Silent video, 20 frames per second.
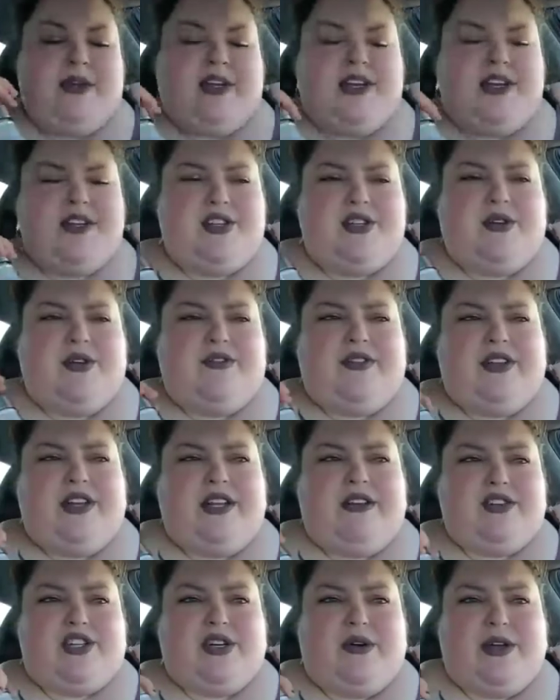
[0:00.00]
I'm going to do a
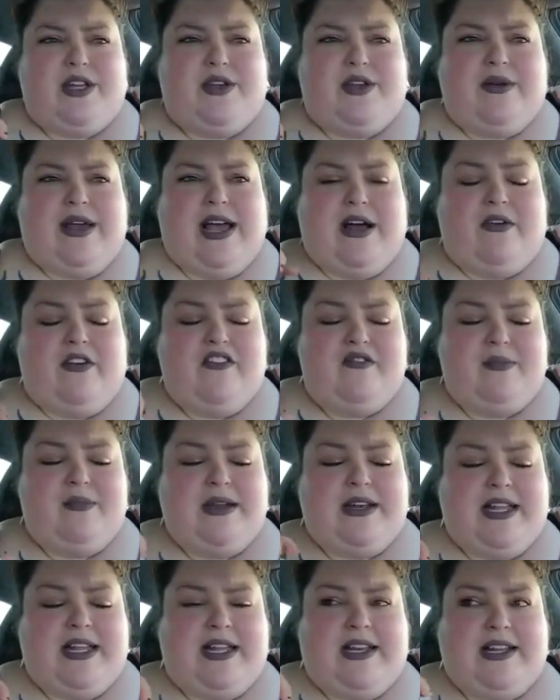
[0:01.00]
video showing you how I've
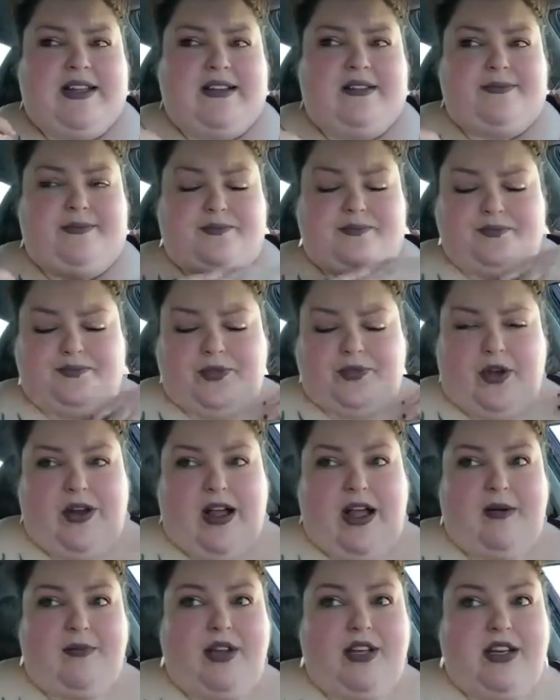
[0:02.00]
been eating, or
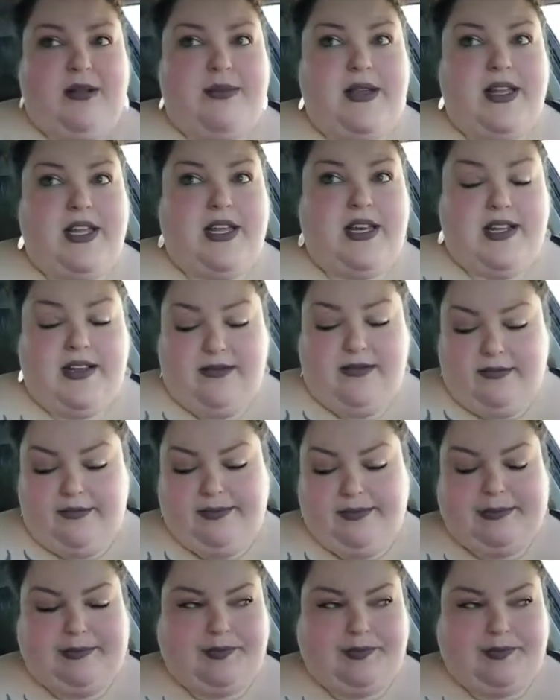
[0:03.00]
how I'm going to be eating.